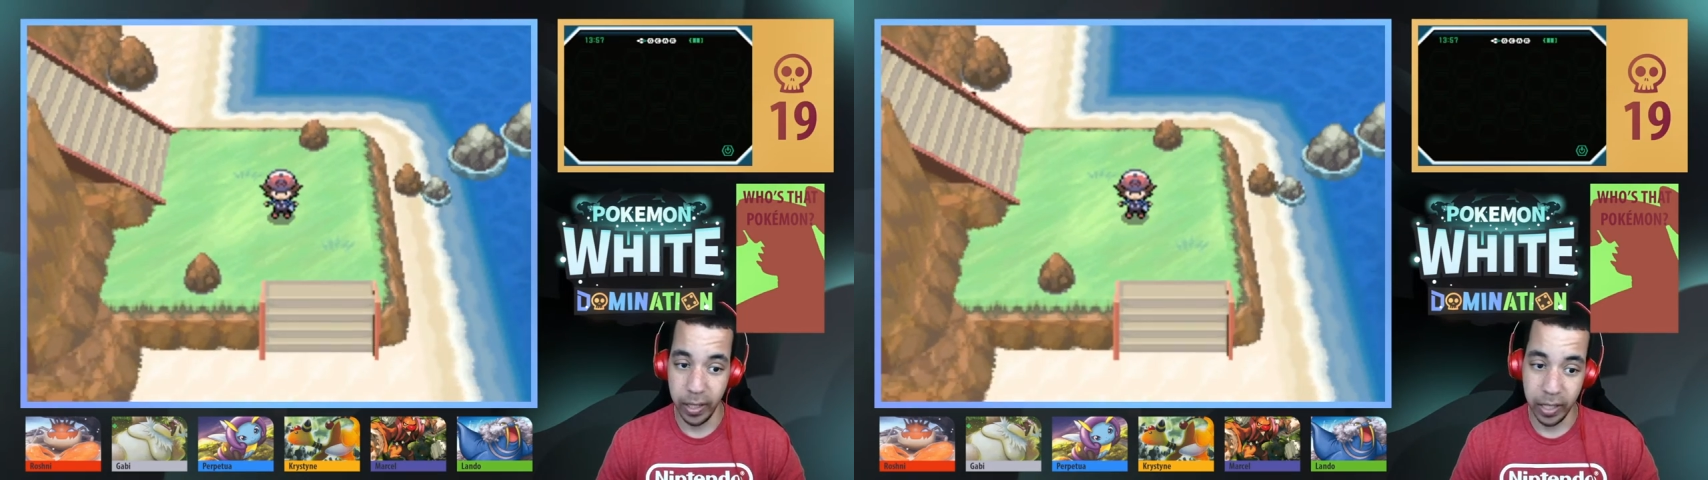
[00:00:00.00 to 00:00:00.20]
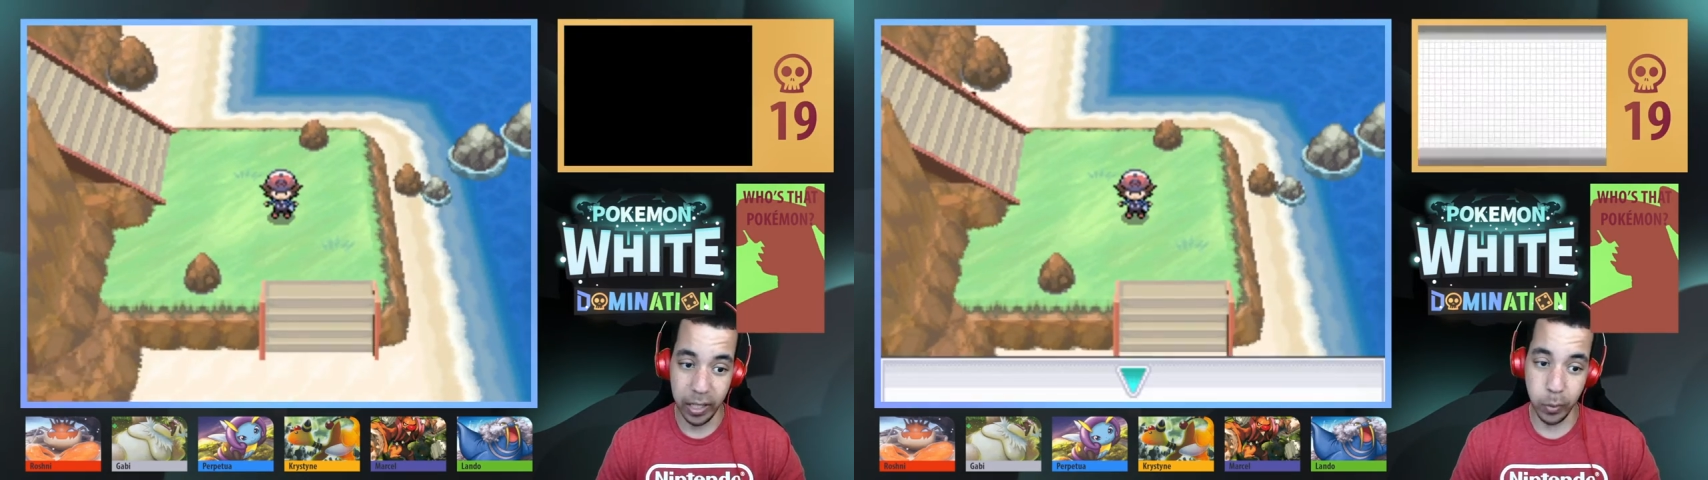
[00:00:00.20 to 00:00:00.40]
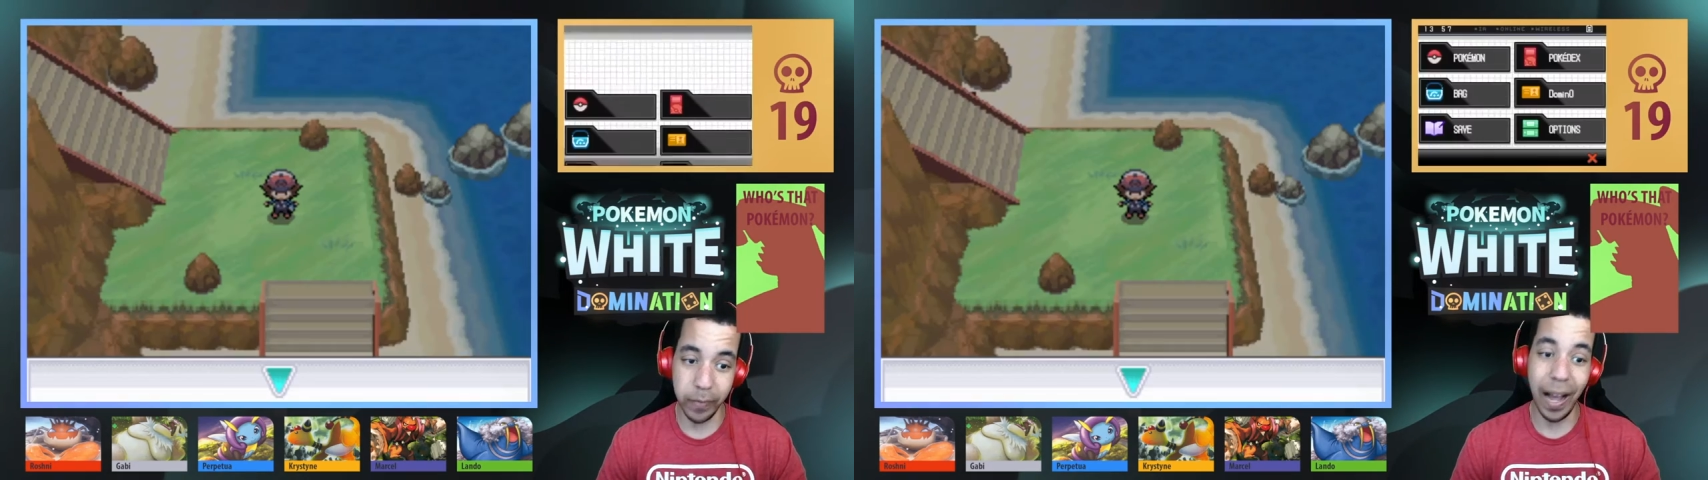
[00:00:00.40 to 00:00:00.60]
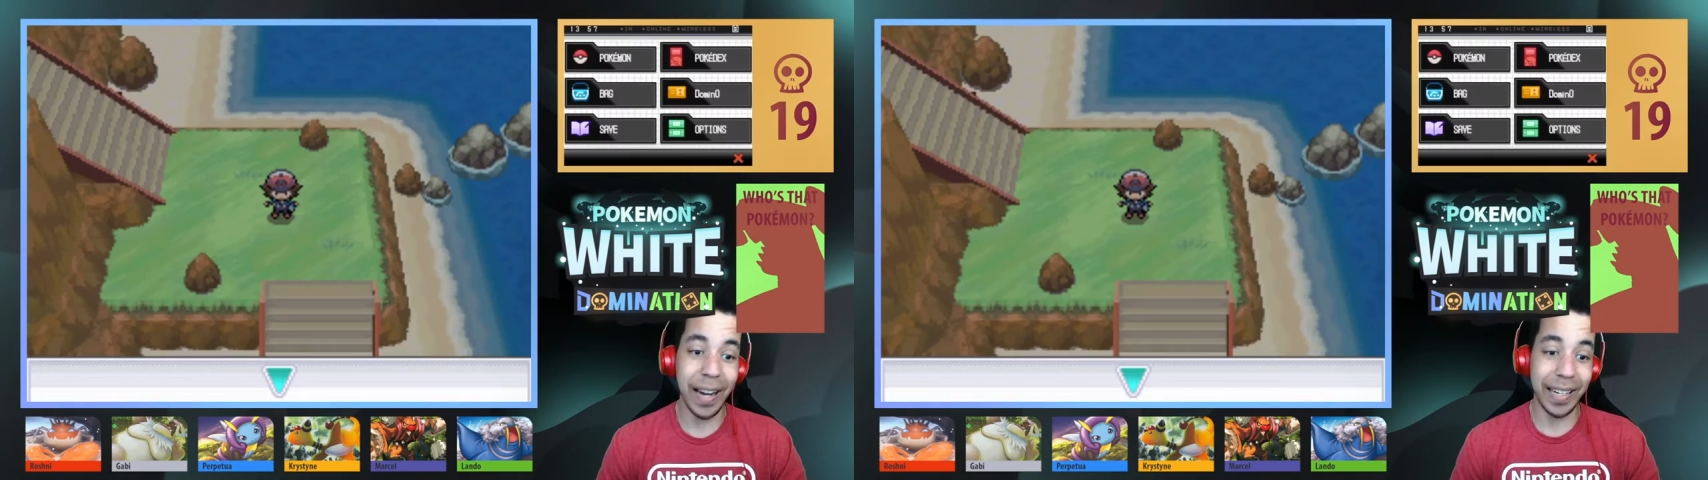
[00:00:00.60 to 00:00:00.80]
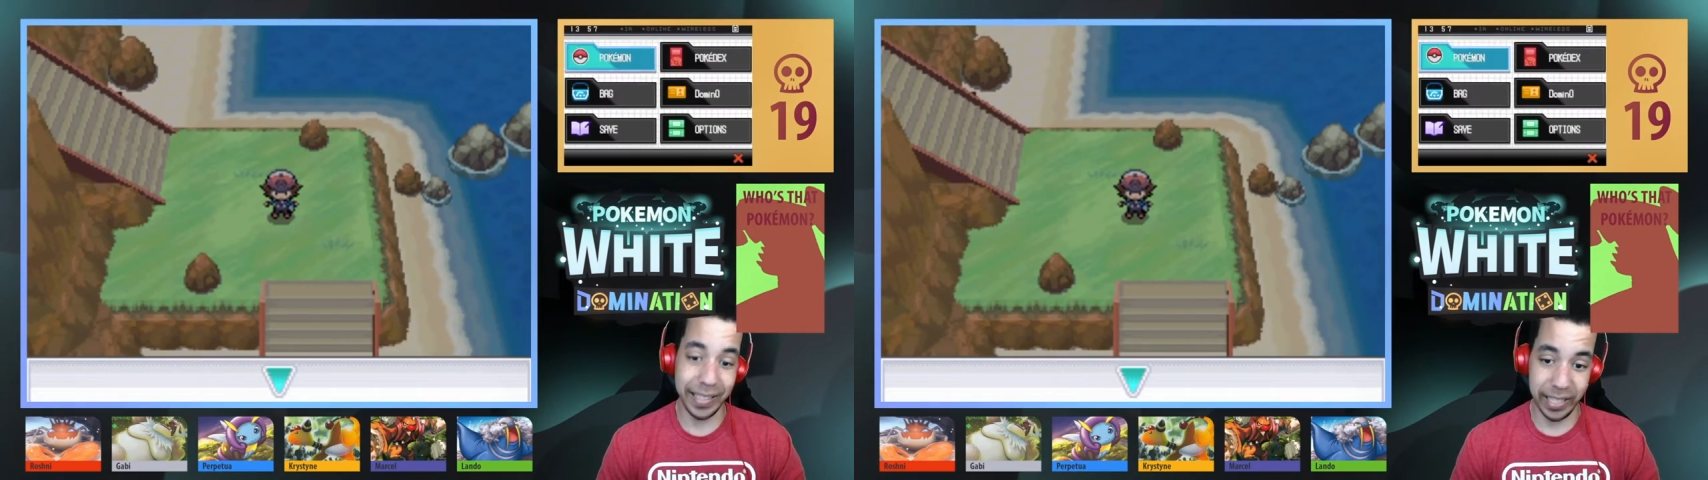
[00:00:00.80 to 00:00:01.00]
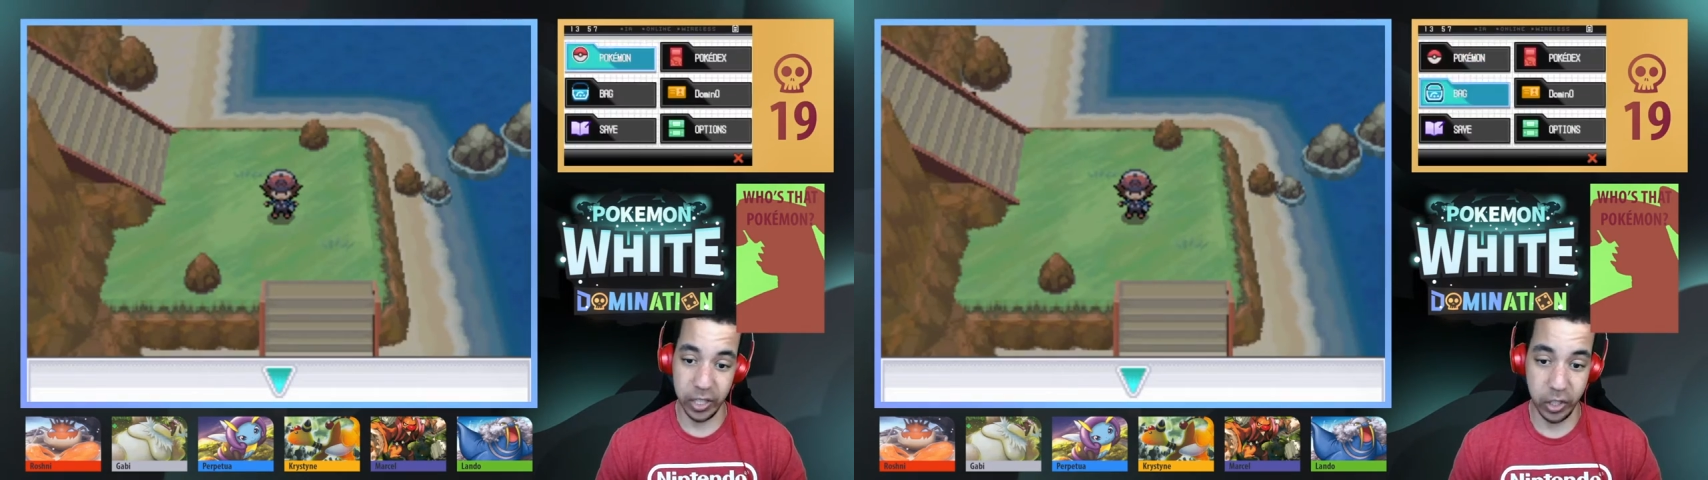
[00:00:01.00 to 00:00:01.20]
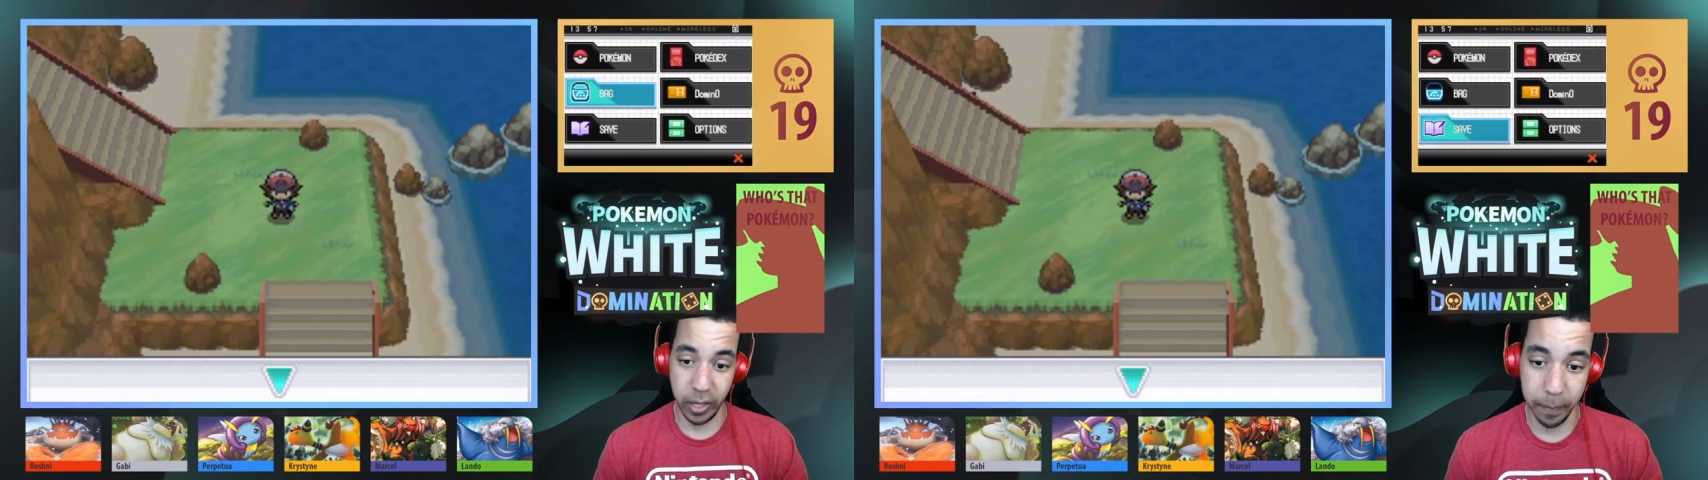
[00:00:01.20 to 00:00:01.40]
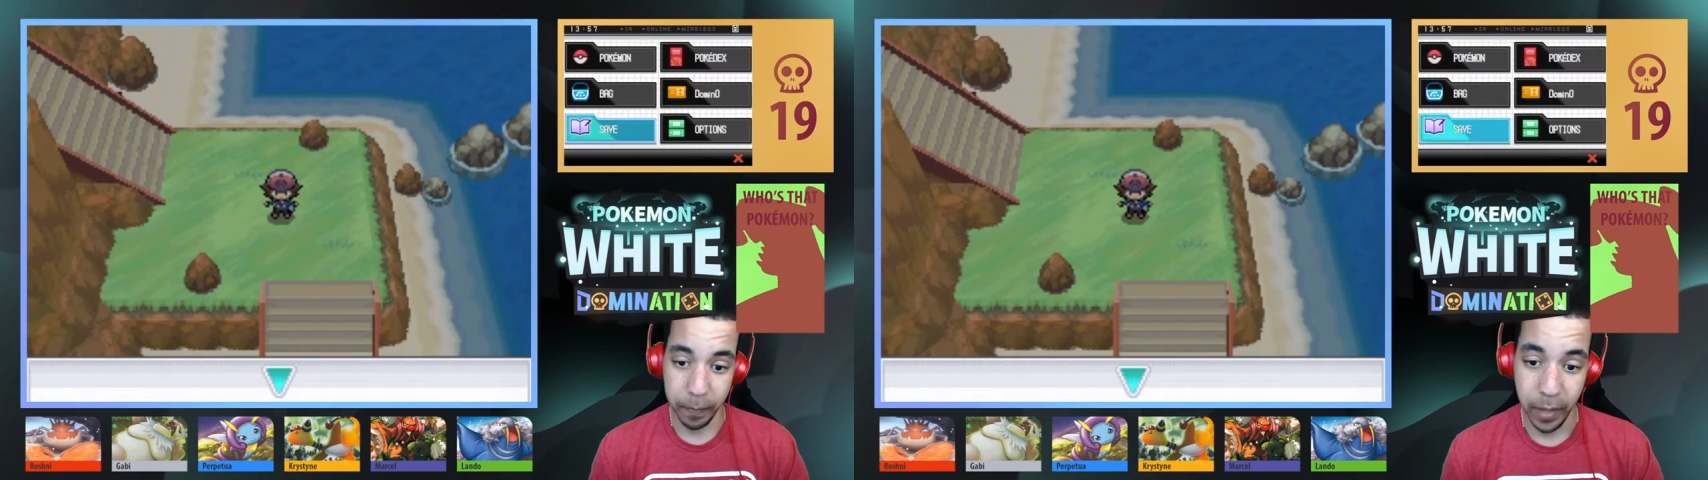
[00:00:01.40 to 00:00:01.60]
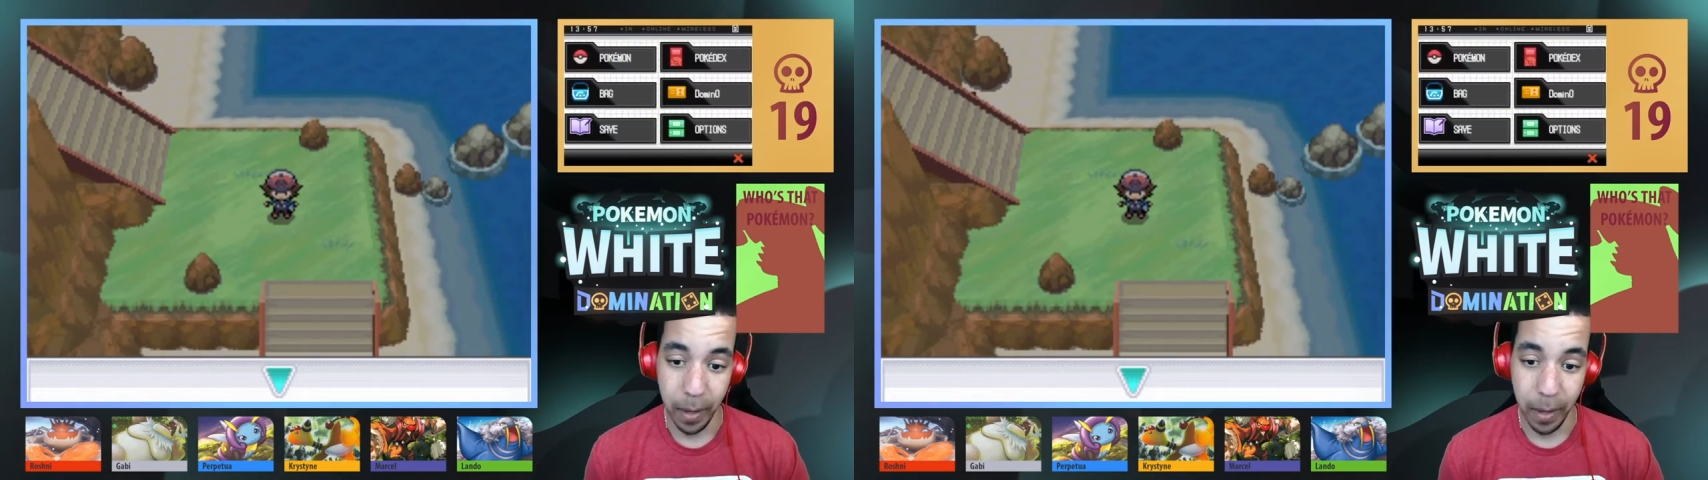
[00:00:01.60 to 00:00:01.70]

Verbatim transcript: Because we've got to get to the gym.